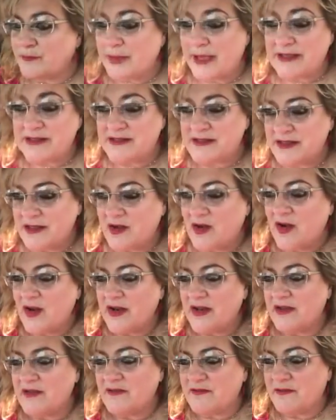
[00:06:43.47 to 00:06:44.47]
basting
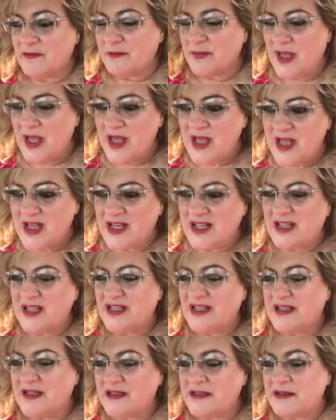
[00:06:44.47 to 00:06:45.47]
on it from
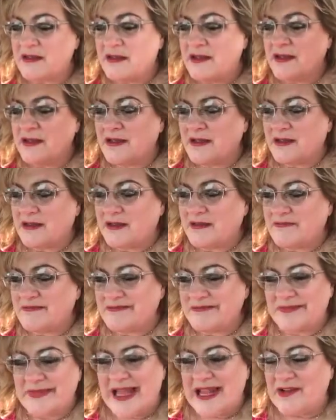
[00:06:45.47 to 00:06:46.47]
honey and
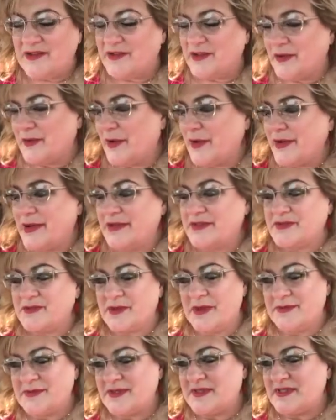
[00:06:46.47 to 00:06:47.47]
I don't know, all kinds of
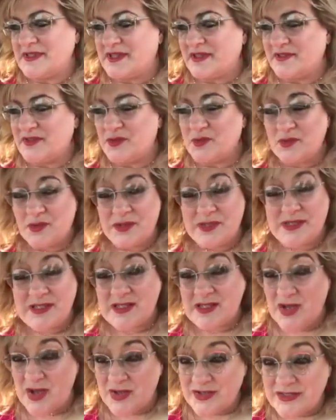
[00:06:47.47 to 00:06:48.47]
rubs and stuff that were real
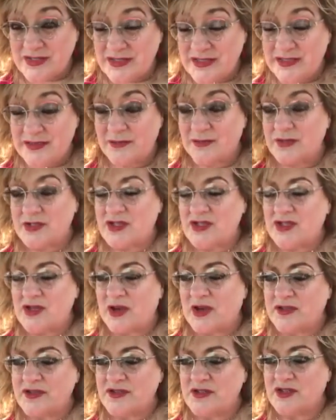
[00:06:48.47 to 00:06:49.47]
salty, which
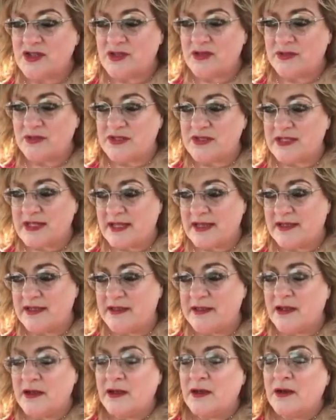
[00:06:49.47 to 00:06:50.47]
causes you to
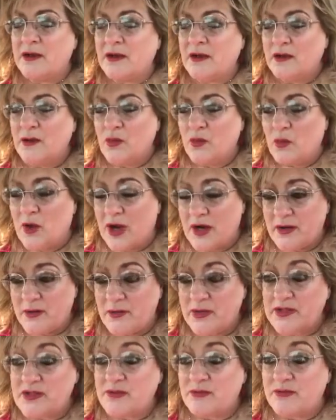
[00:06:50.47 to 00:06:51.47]
retain water,
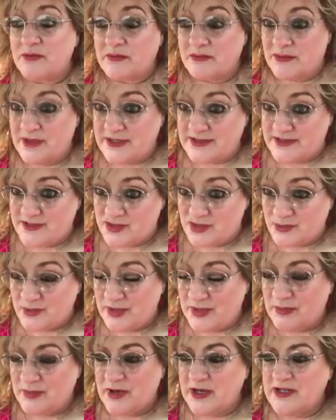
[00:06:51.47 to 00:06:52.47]
which raises your
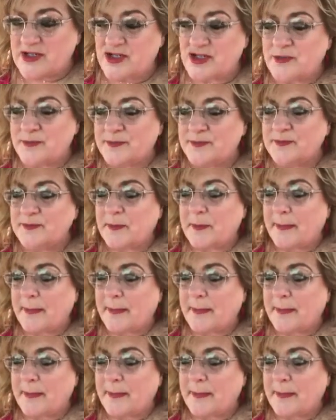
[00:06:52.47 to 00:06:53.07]
blood pressure.